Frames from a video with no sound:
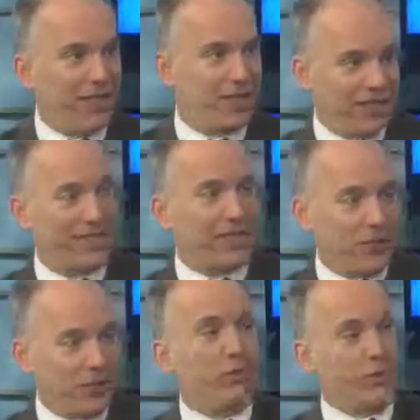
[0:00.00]
That's an
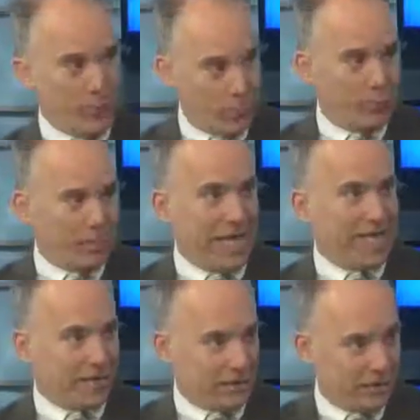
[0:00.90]
interesting one. Then we'll put that
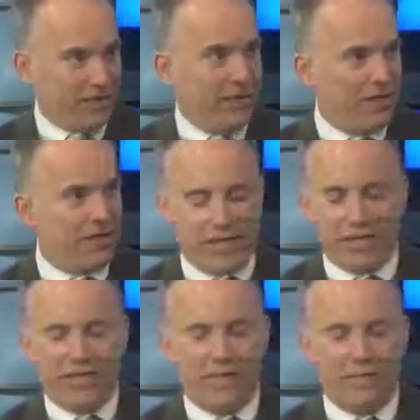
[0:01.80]
to the
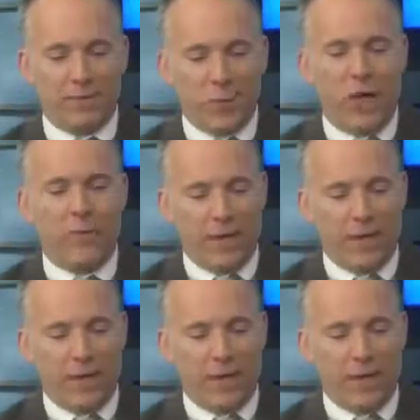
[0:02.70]
next segment as well.